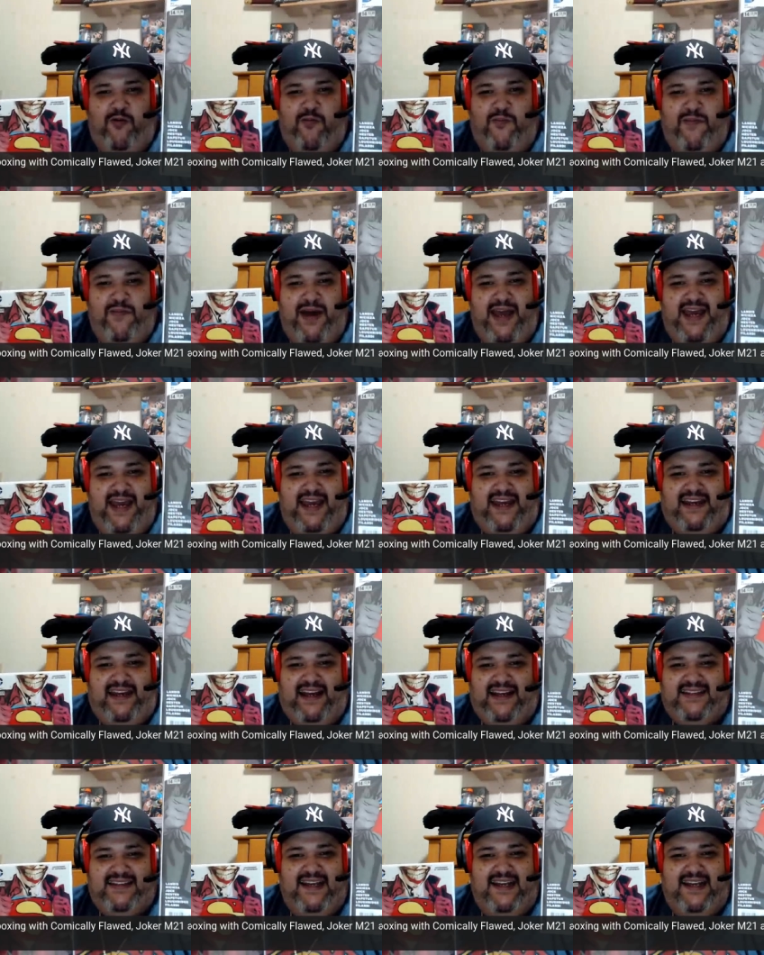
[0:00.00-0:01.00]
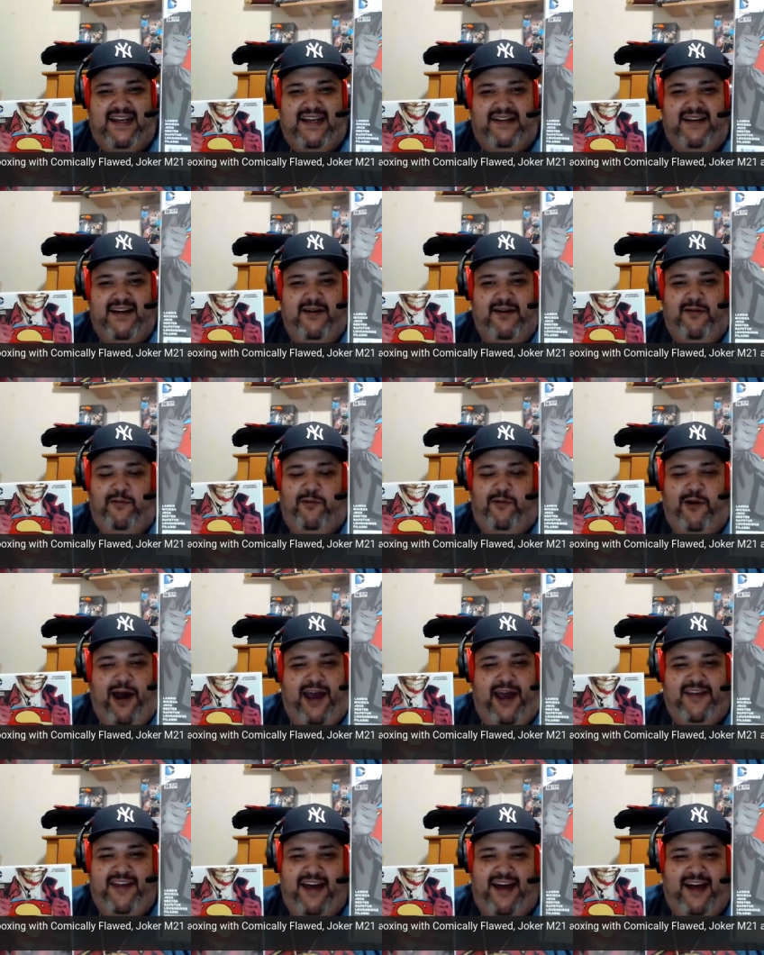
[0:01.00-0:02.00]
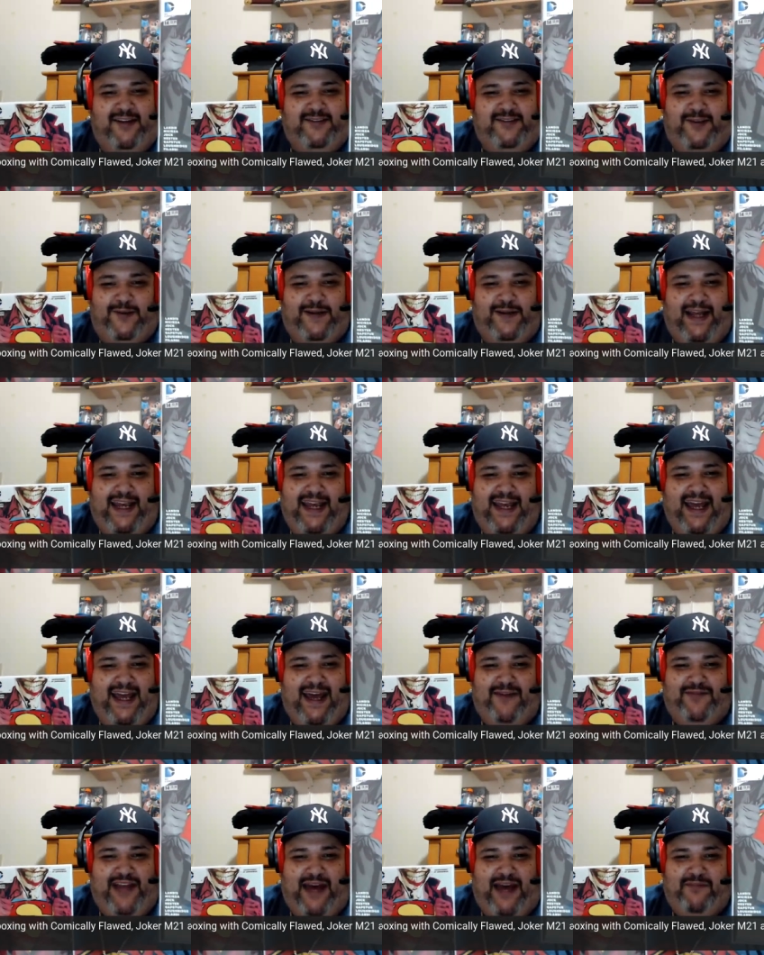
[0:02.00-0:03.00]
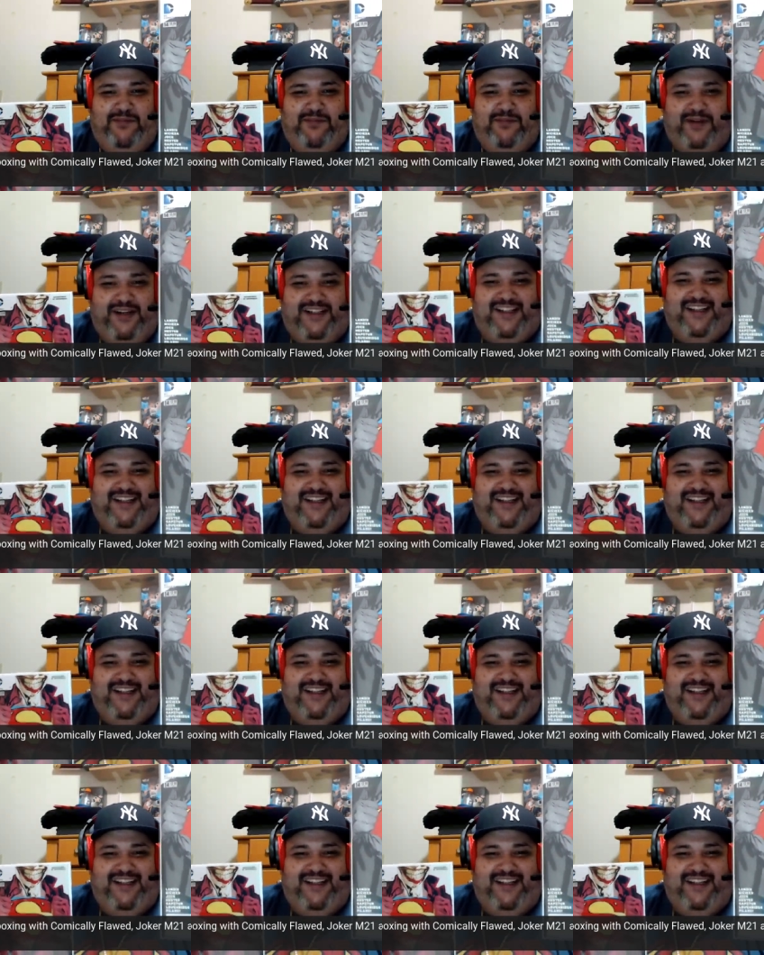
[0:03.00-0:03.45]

man, I said why the hell don't I have that book?